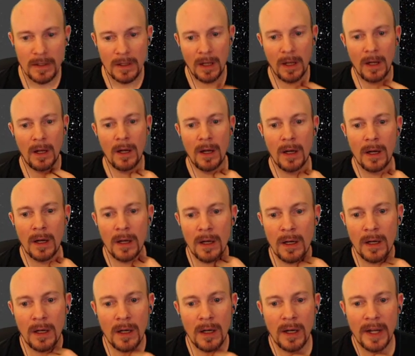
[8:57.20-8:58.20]

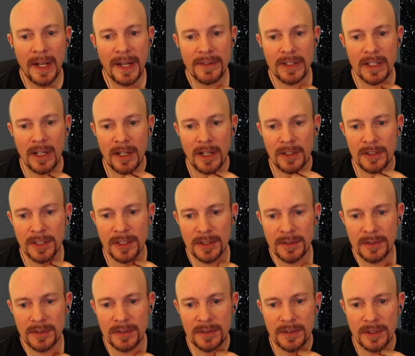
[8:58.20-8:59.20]
uh heavy ion
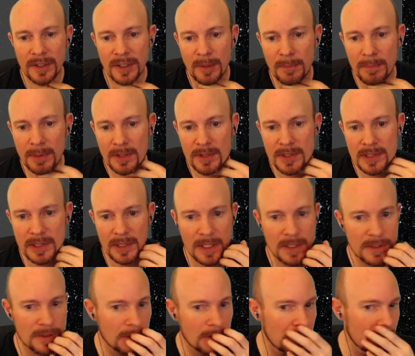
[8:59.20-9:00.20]
and uh, pierce
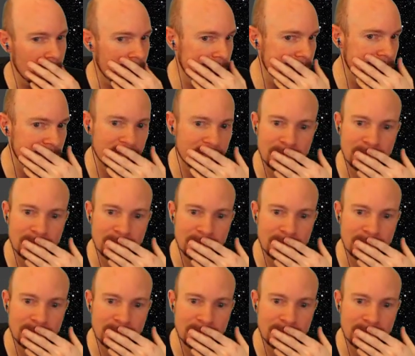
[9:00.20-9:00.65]
laser